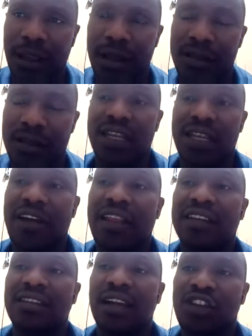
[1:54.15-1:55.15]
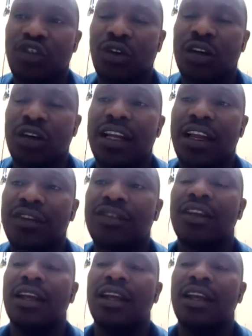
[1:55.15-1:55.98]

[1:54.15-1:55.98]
Justify their selection is,